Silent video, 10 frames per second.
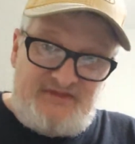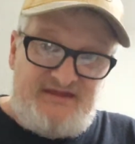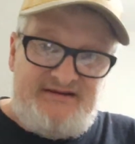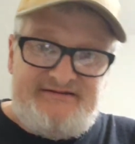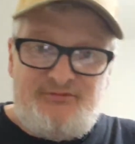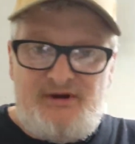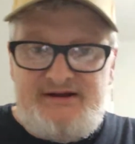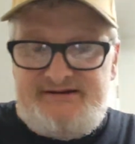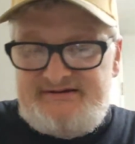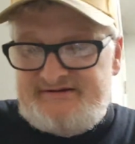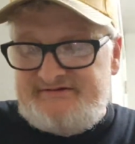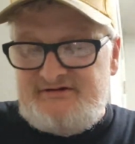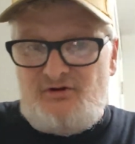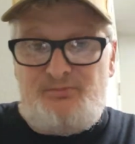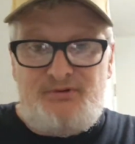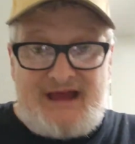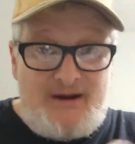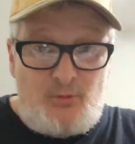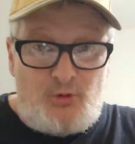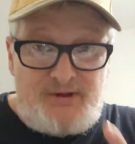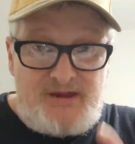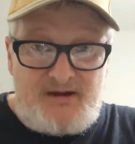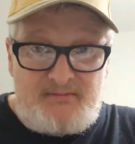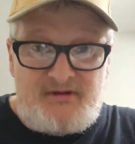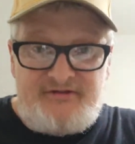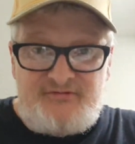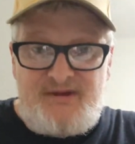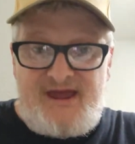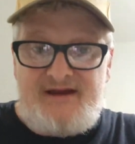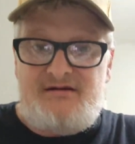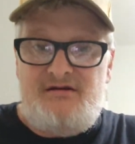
It is what it is. But I will pay my mother back.